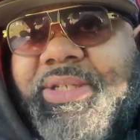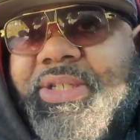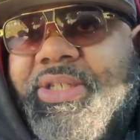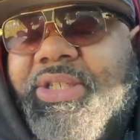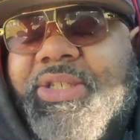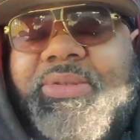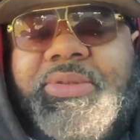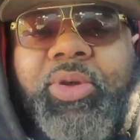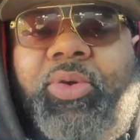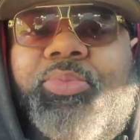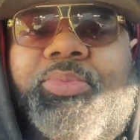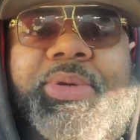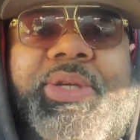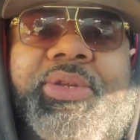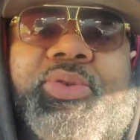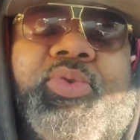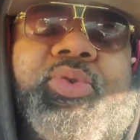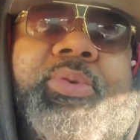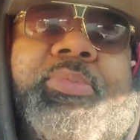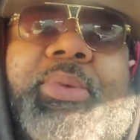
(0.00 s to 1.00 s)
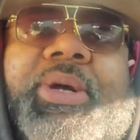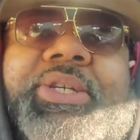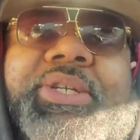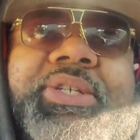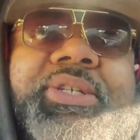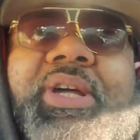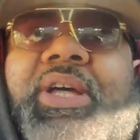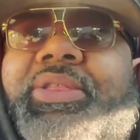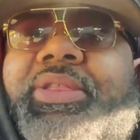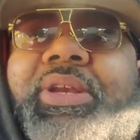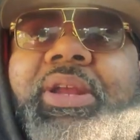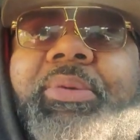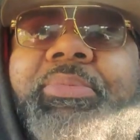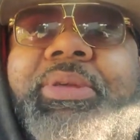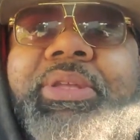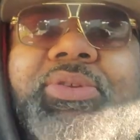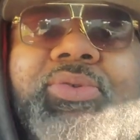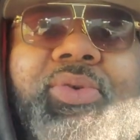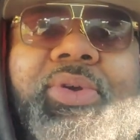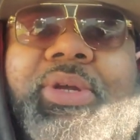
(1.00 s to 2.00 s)
just don't be doing much or nothing. I
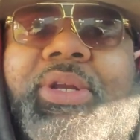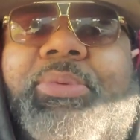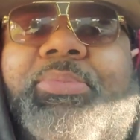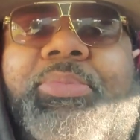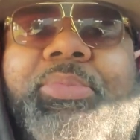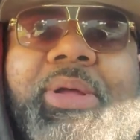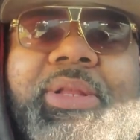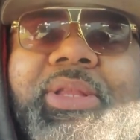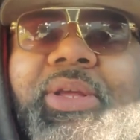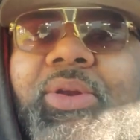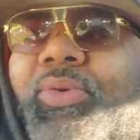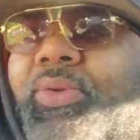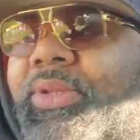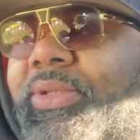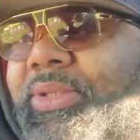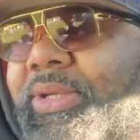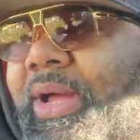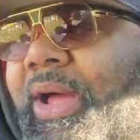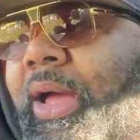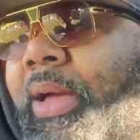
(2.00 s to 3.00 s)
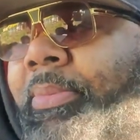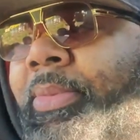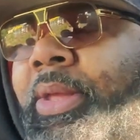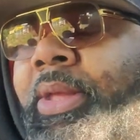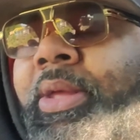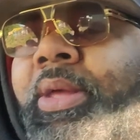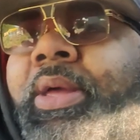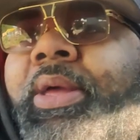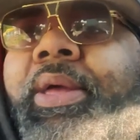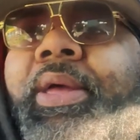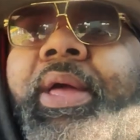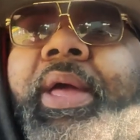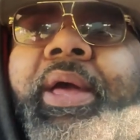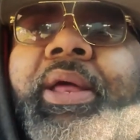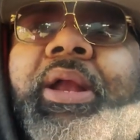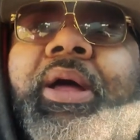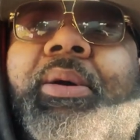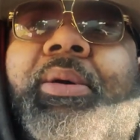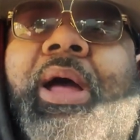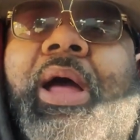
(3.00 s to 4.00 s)
be talking to him about that all the time,
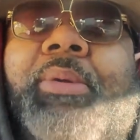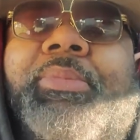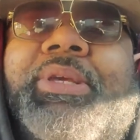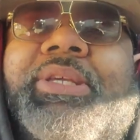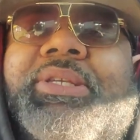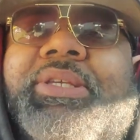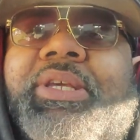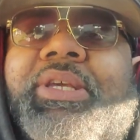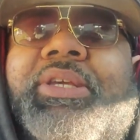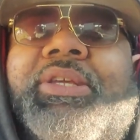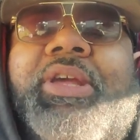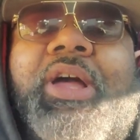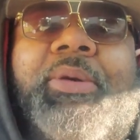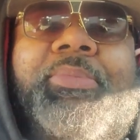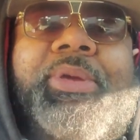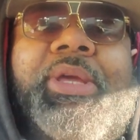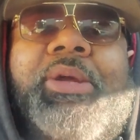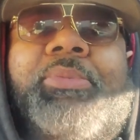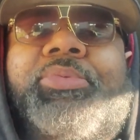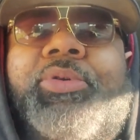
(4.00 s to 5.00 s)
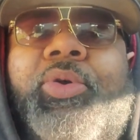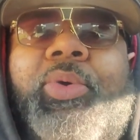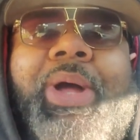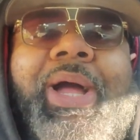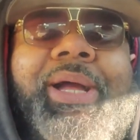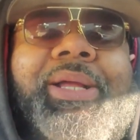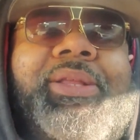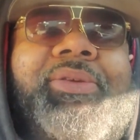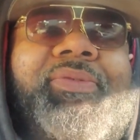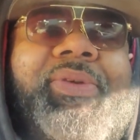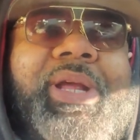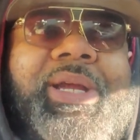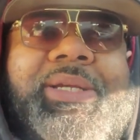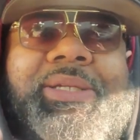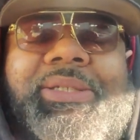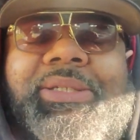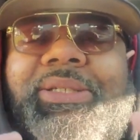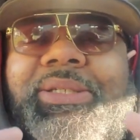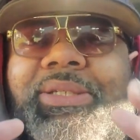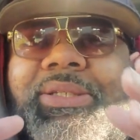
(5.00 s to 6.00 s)
and I be seeing y'all being proactive, and I
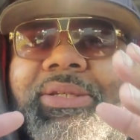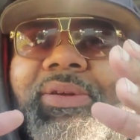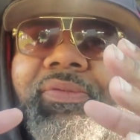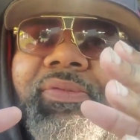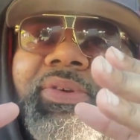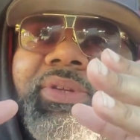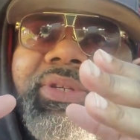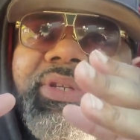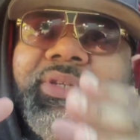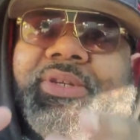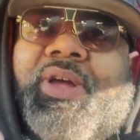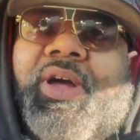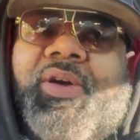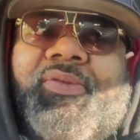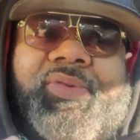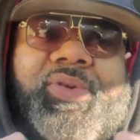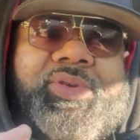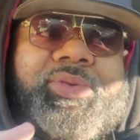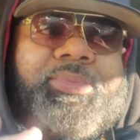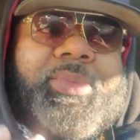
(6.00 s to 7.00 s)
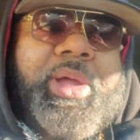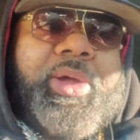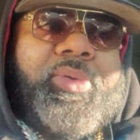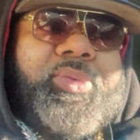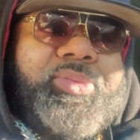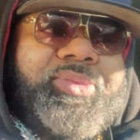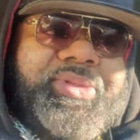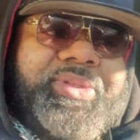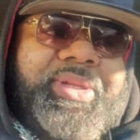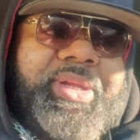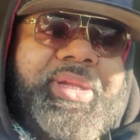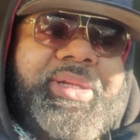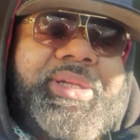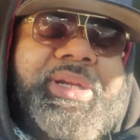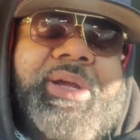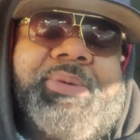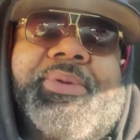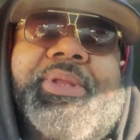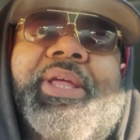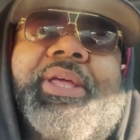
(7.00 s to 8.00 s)
can see the difference in y'all versus my own son.
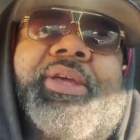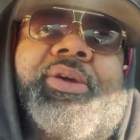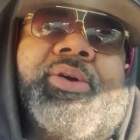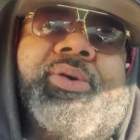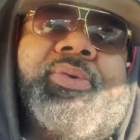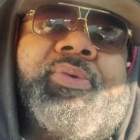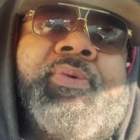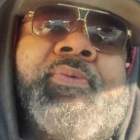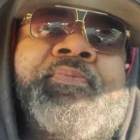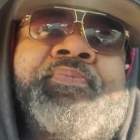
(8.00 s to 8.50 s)
And I be like, yo,